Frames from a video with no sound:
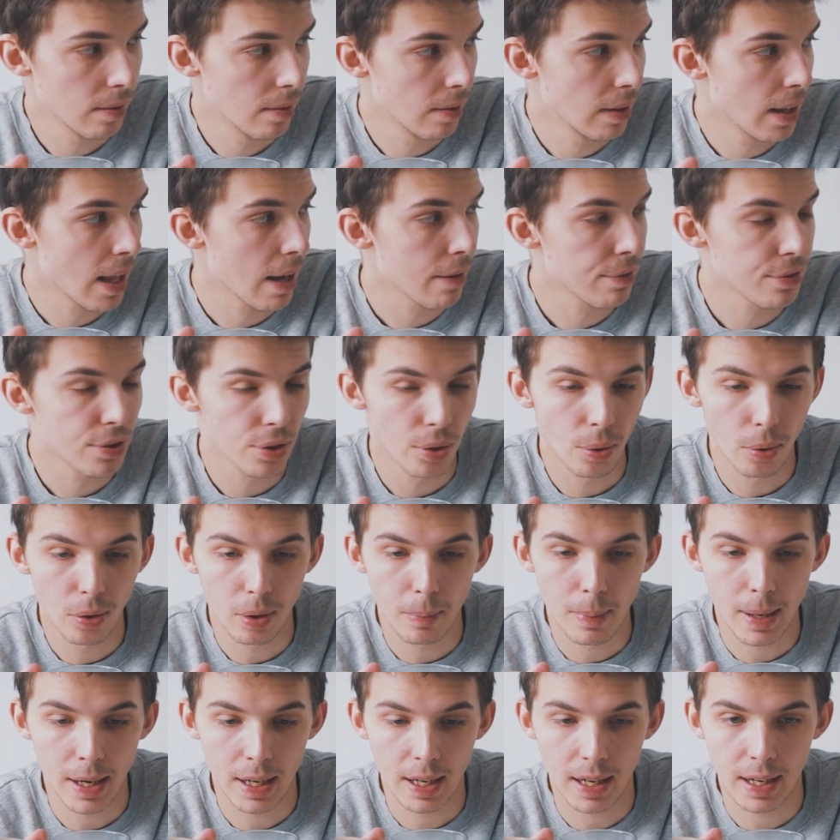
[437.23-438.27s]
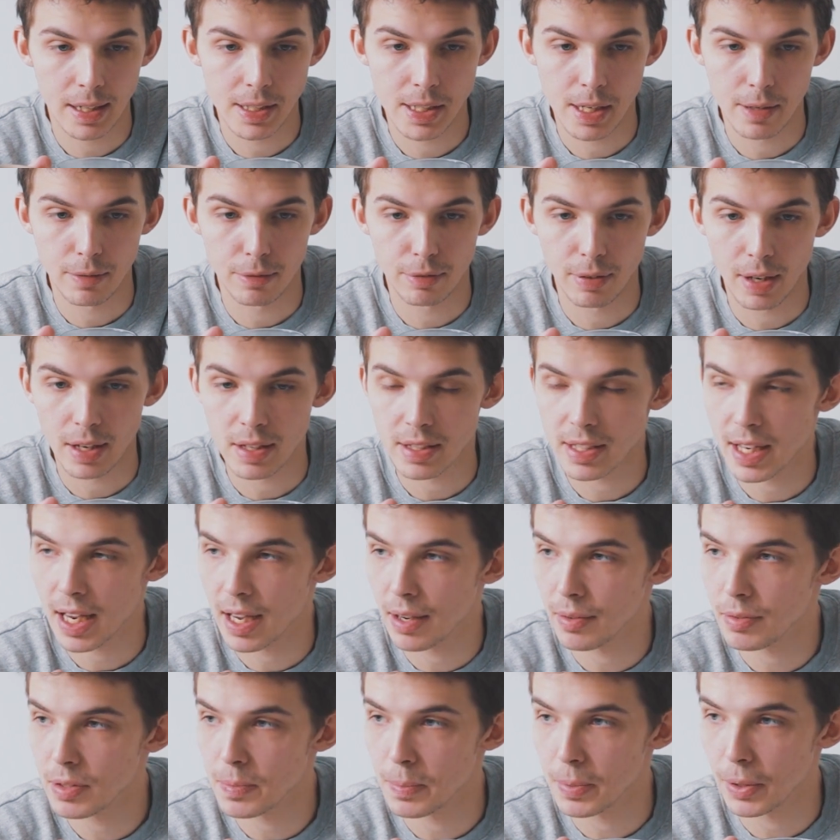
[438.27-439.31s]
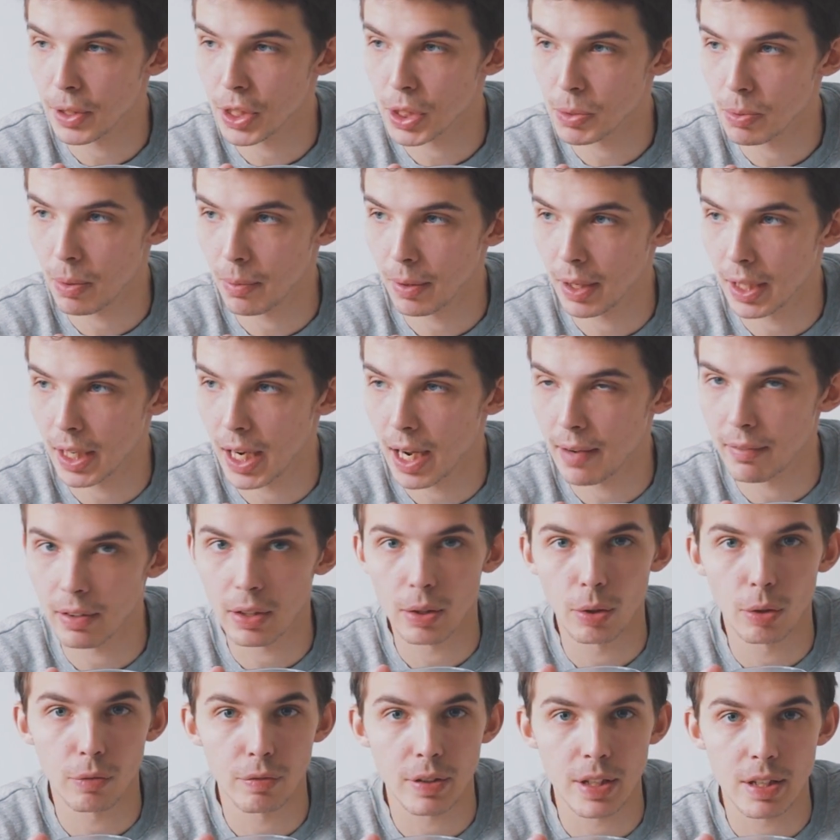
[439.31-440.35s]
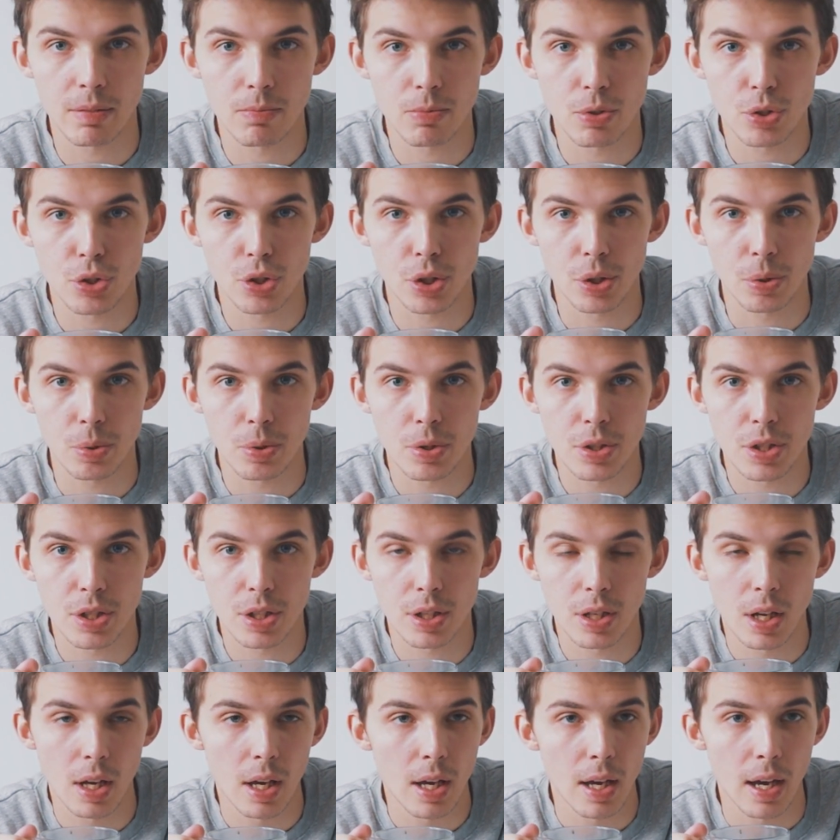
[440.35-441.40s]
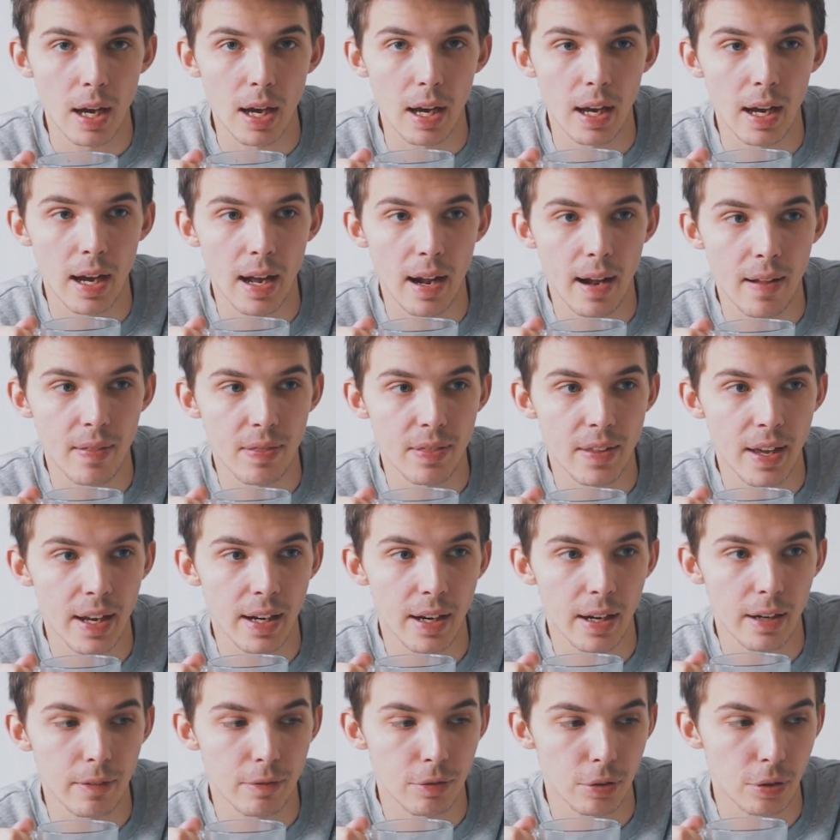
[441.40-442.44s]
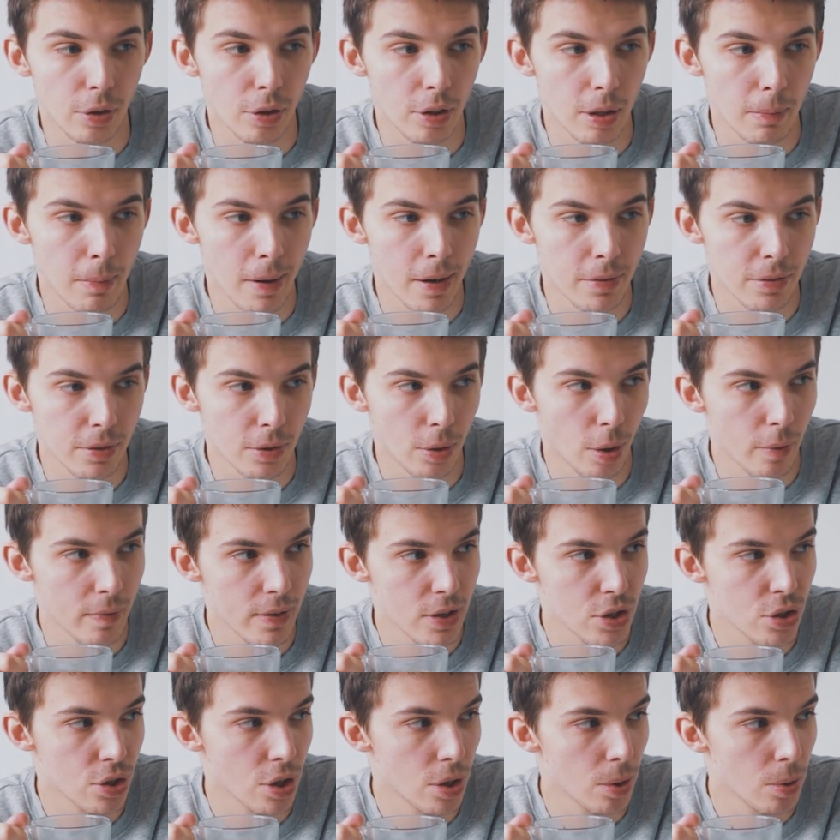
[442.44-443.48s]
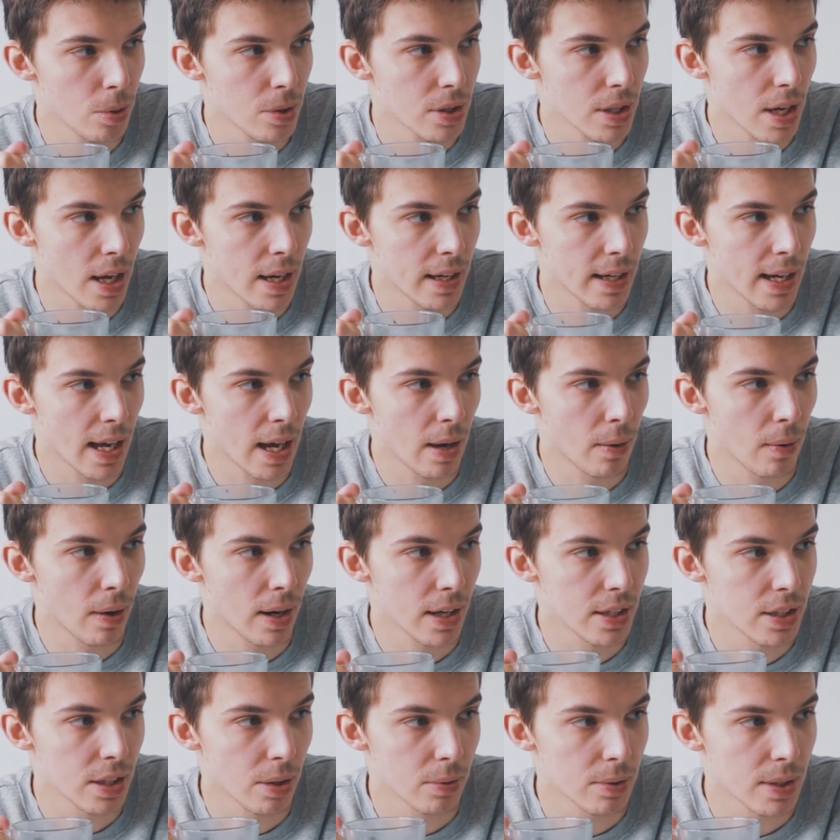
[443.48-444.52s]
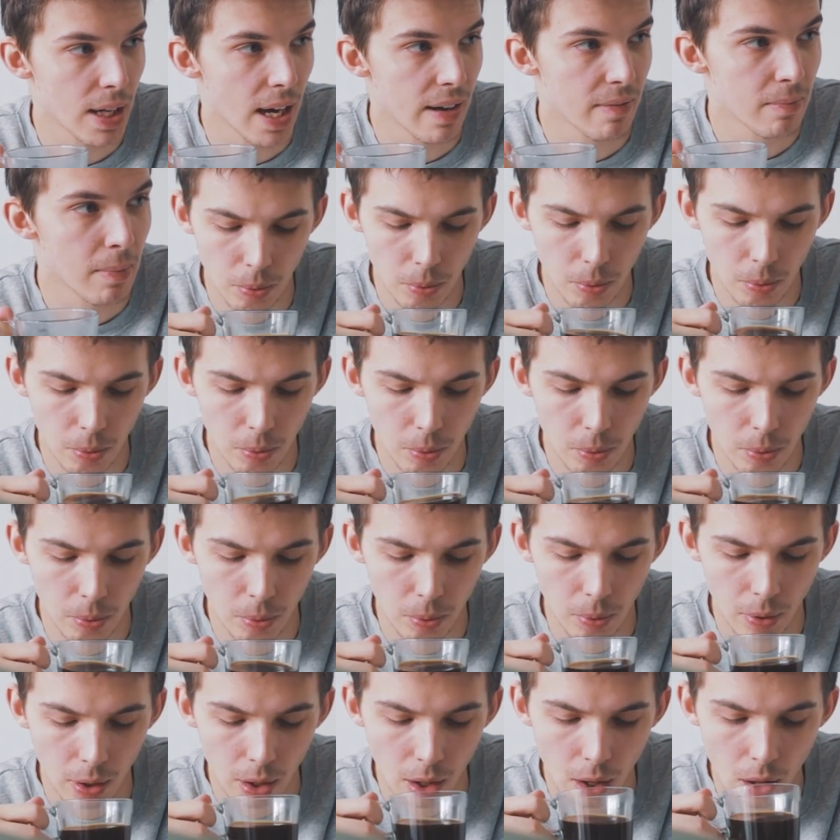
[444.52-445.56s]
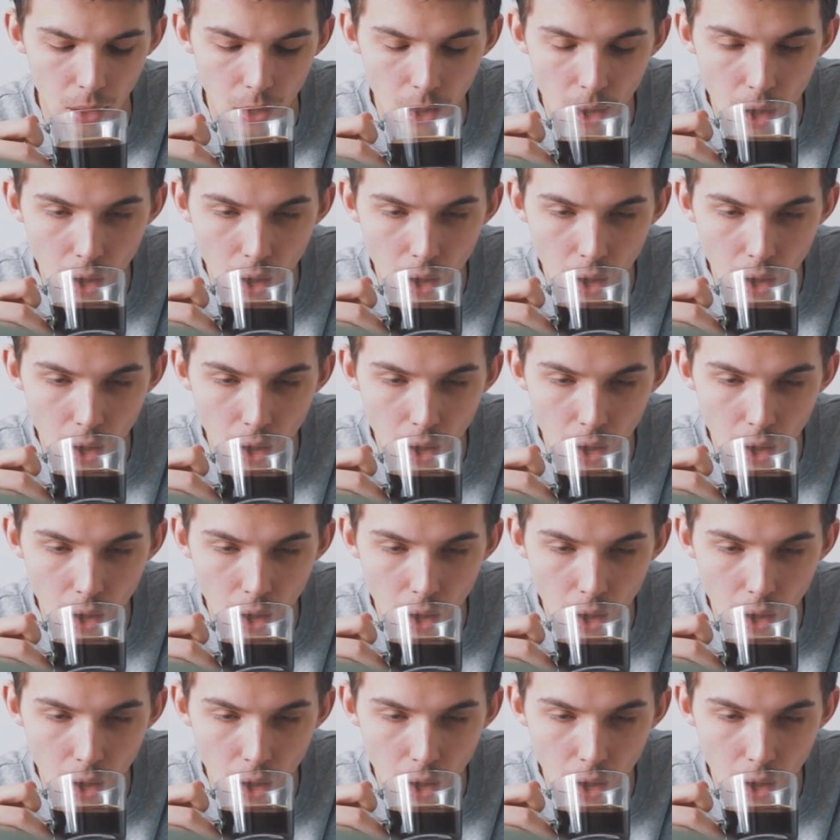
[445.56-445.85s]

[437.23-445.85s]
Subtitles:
left all of my lights at a friend's house because we were gonna have a coffee shoot, and then I forgot about the coffee shoot, and now I don't have my lights.